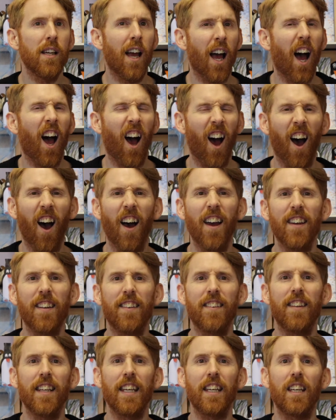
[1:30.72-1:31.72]
I
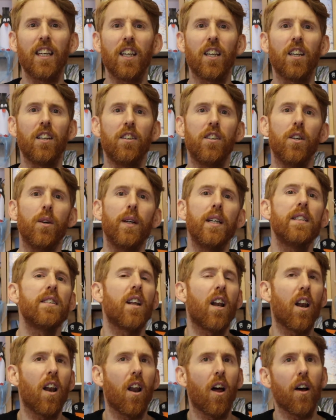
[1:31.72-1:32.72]
think you can do it. It's a
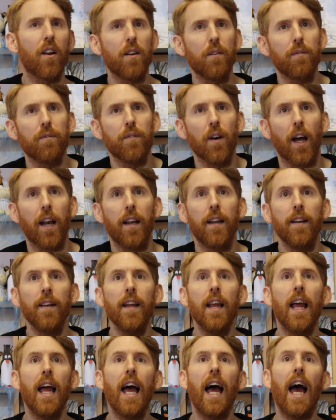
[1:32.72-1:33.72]
lot of fun.
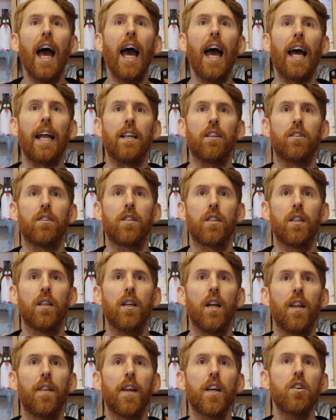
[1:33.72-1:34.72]
And
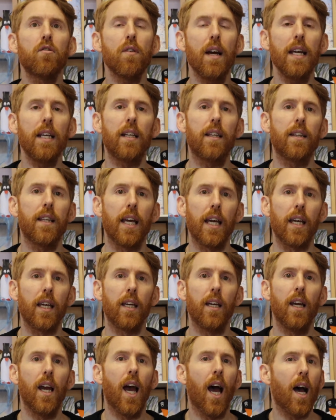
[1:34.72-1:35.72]
the great thing
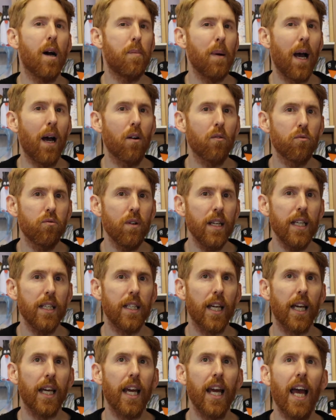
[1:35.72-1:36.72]
about
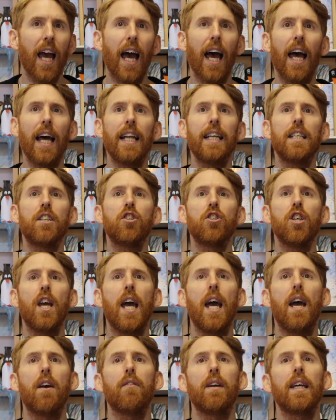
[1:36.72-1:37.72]
reading and
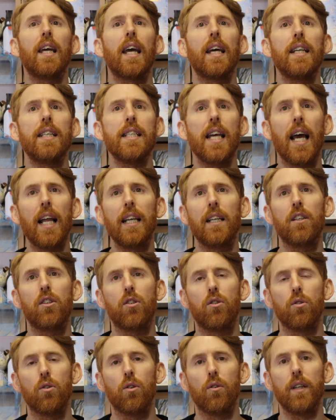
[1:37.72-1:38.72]
sharing and telling
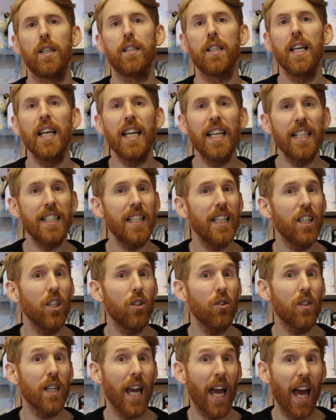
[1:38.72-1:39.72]
stories is that you
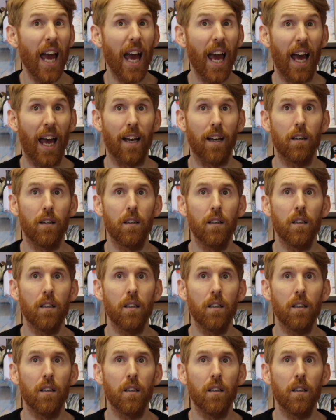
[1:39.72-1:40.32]
can